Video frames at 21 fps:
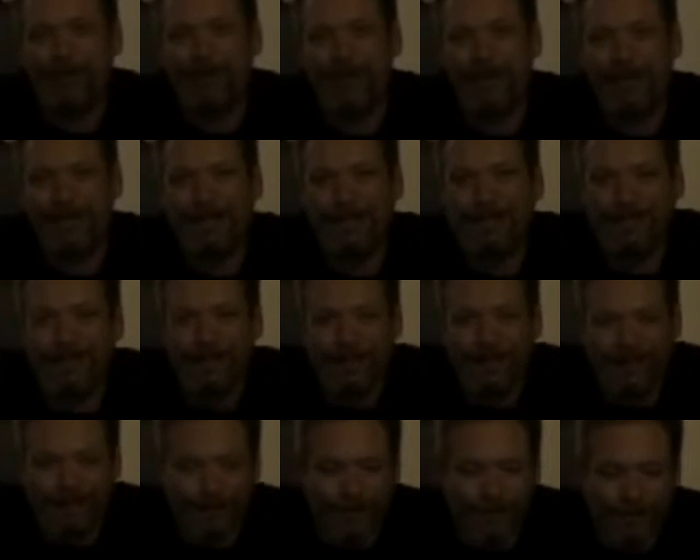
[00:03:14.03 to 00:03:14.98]
about the
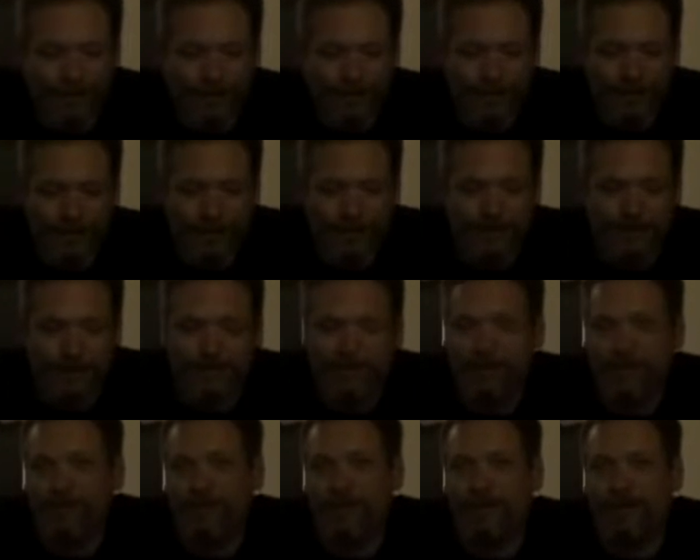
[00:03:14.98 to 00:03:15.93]
little Tesla
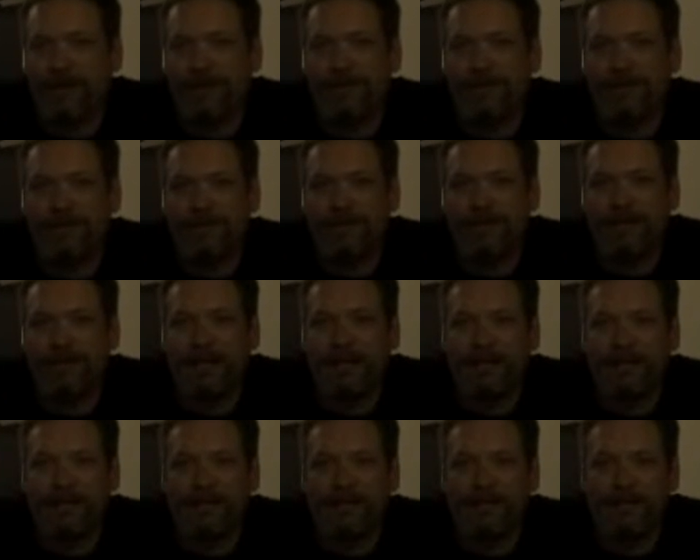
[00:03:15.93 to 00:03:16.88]
EMF is that
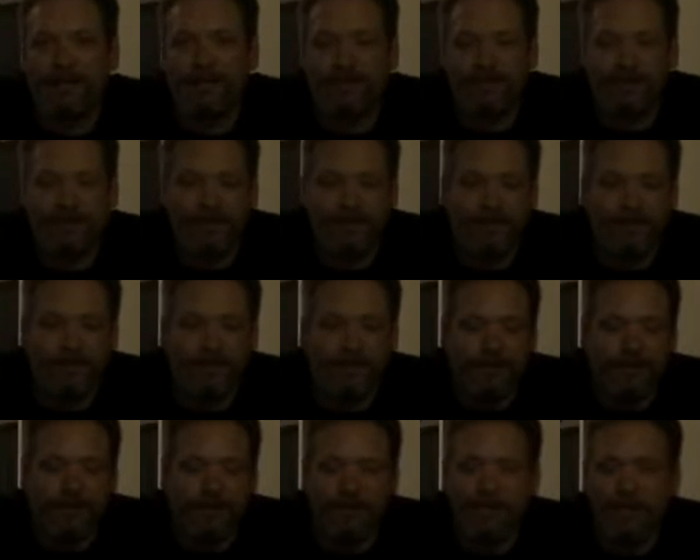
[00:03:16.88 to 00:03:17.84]
it
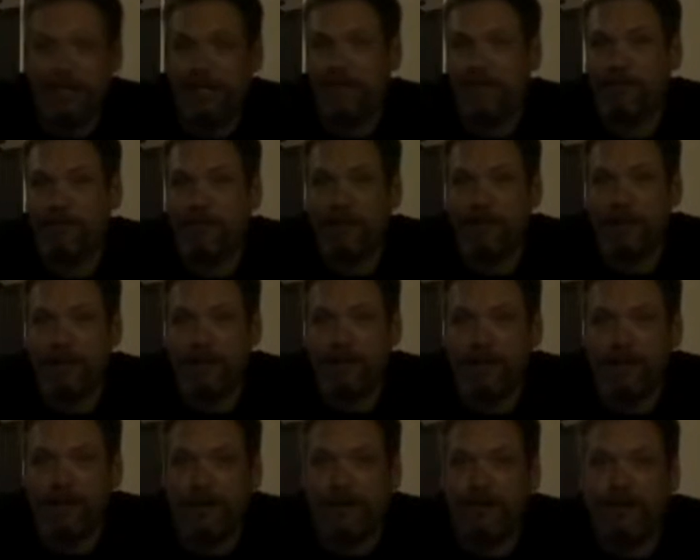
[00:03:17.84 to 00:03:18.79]
does not have a
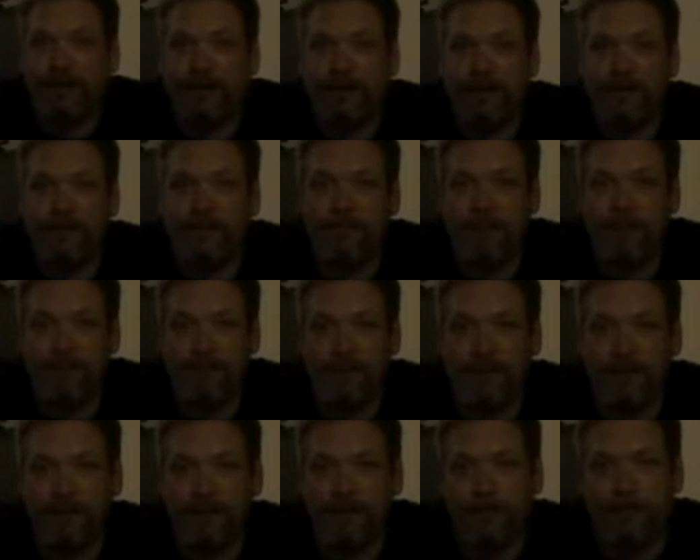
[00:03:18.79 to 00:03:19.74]
backlight like a
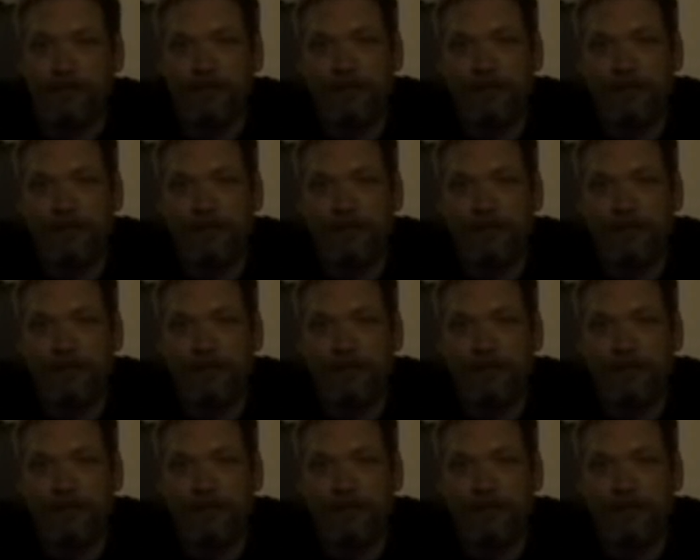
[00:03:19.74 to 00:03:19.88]
millimeter.